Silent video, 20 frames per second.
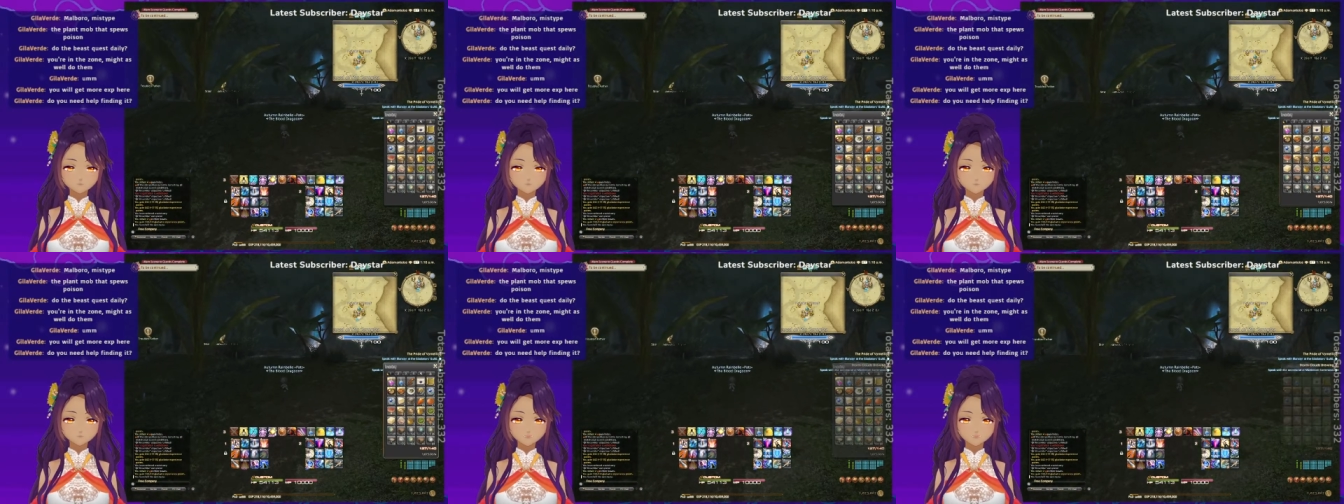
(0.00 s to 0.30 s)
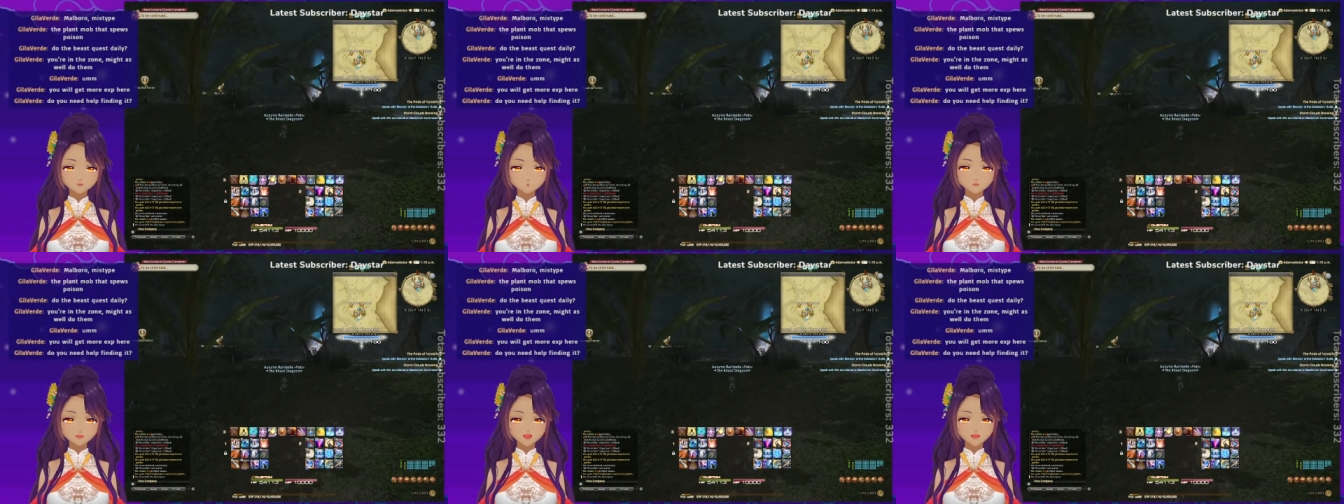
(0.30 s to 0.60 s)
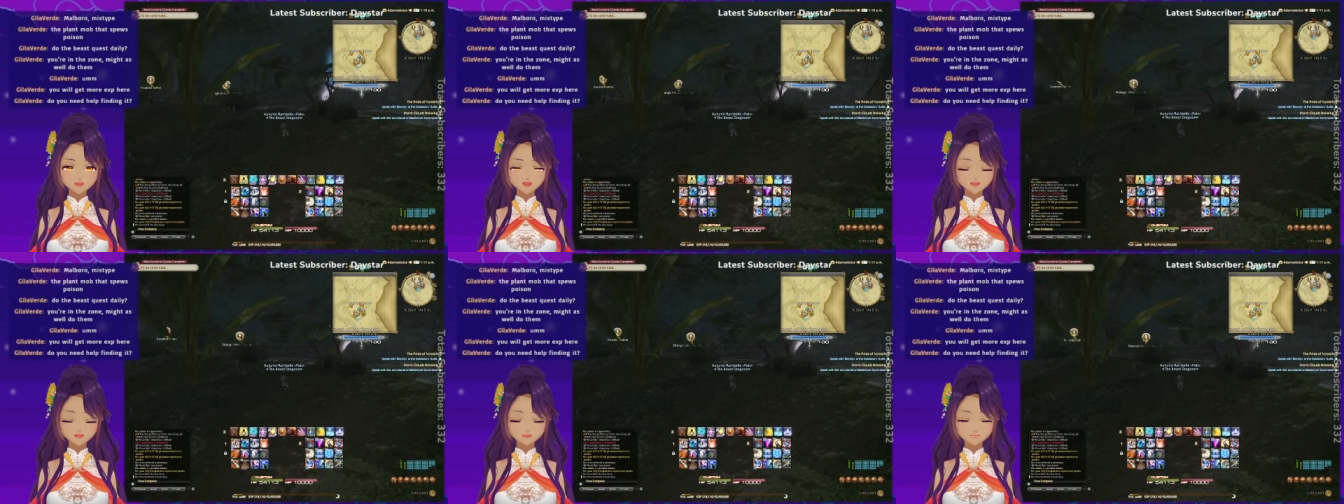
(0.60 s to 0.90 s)

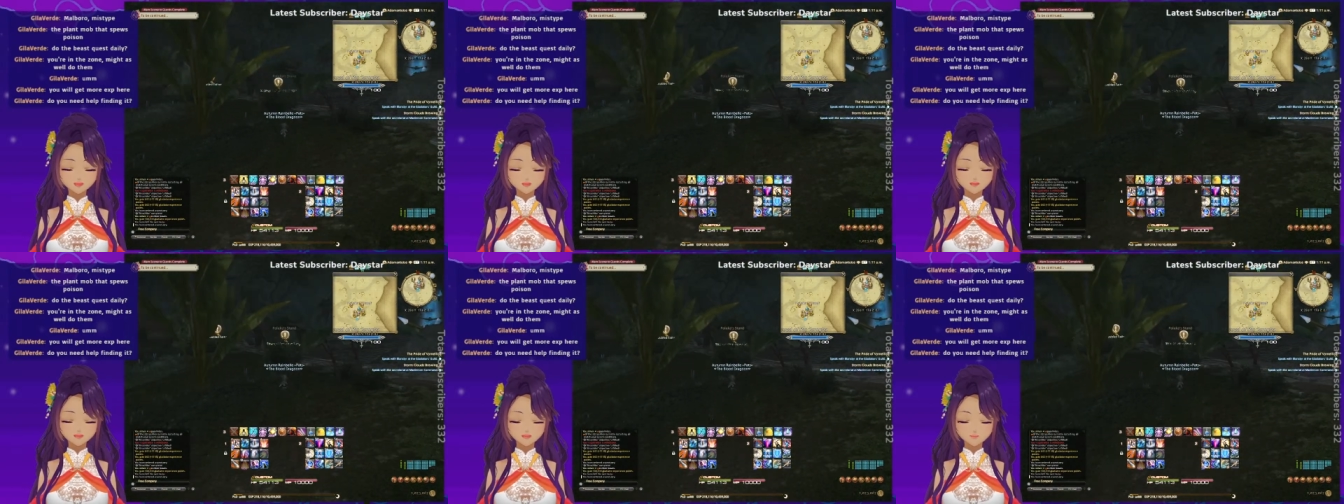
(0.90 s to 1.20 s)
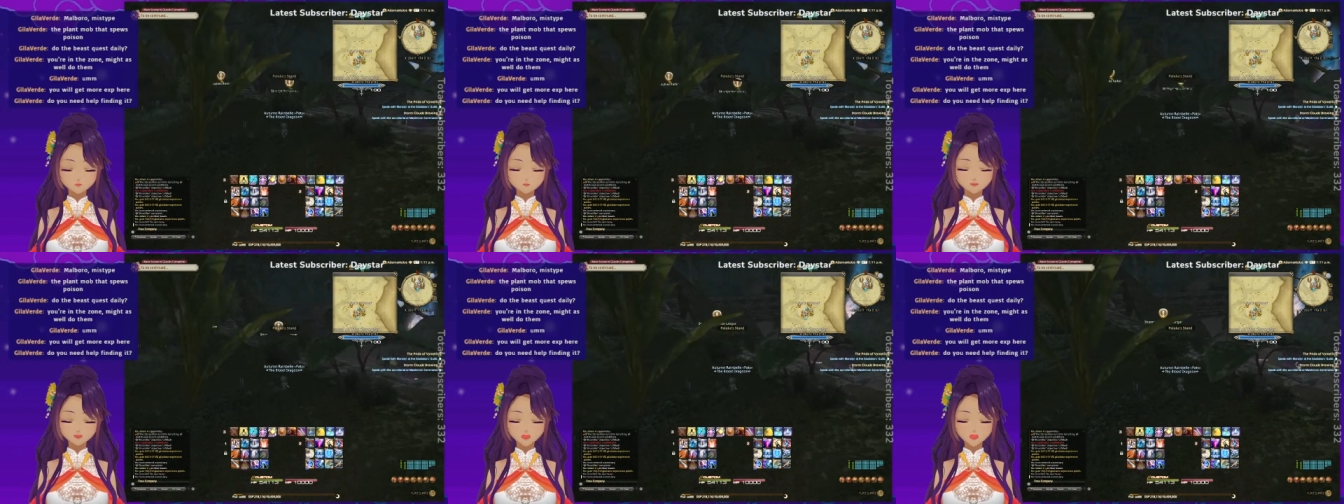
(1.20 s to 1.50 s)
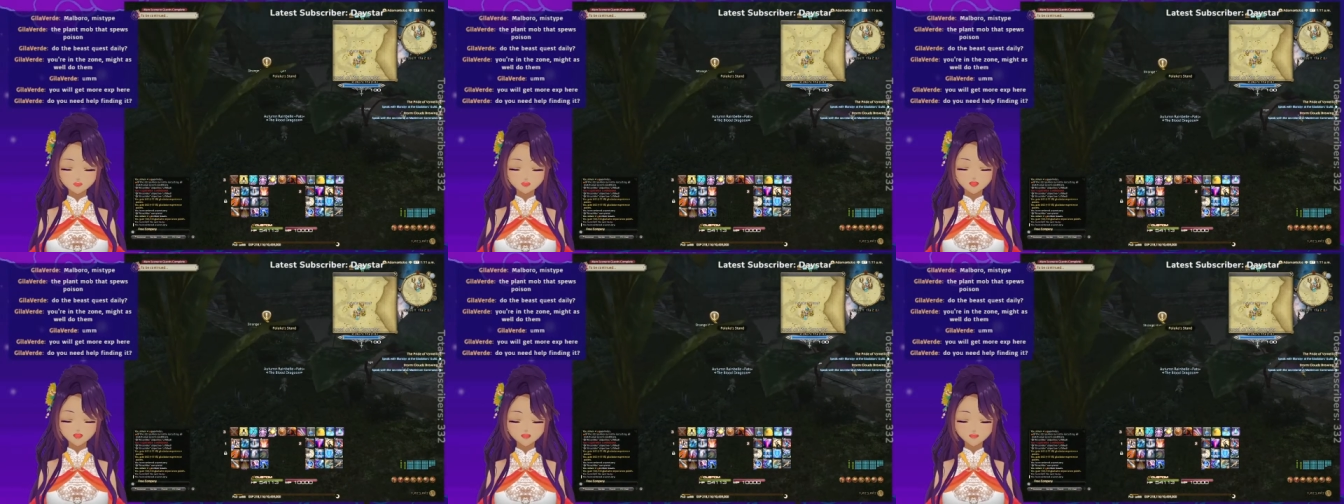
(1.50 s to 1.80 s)
lots of crafting
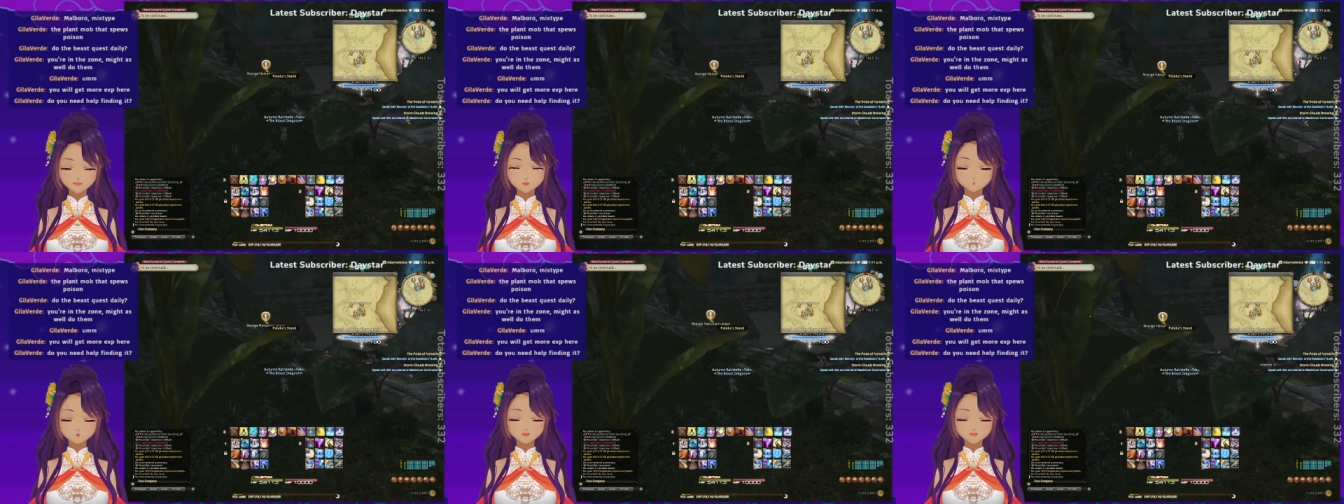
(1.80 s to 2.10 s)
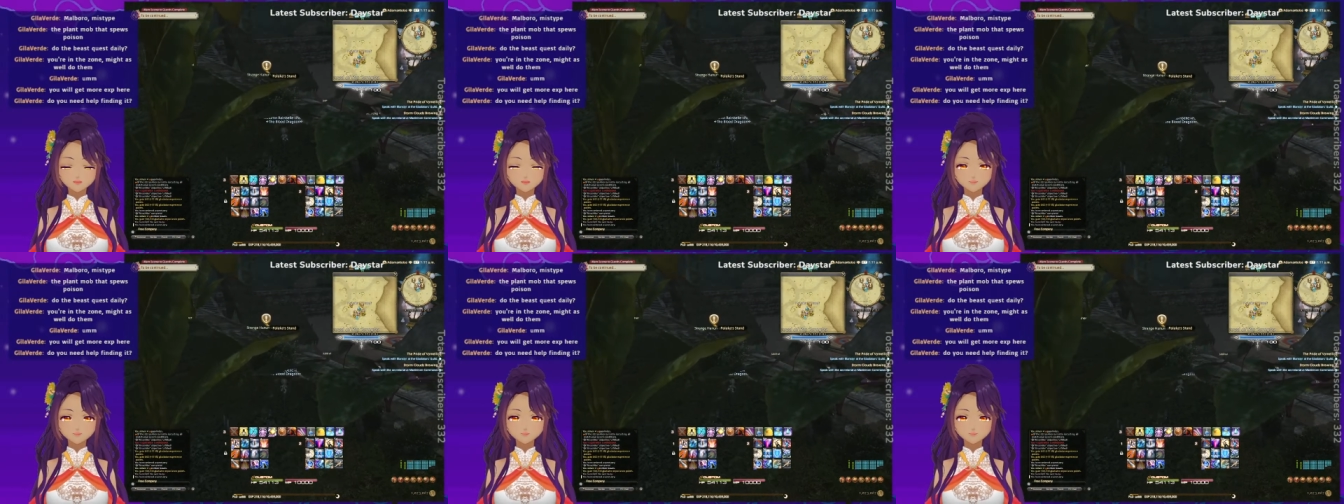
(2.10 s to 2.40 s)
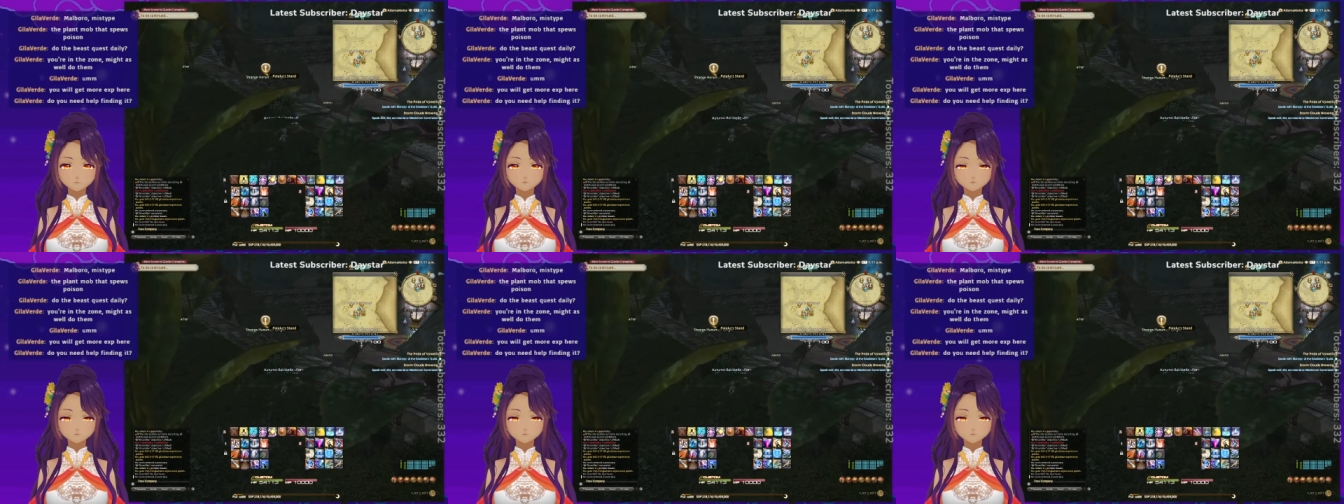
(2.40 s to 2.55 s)
materials that I do need.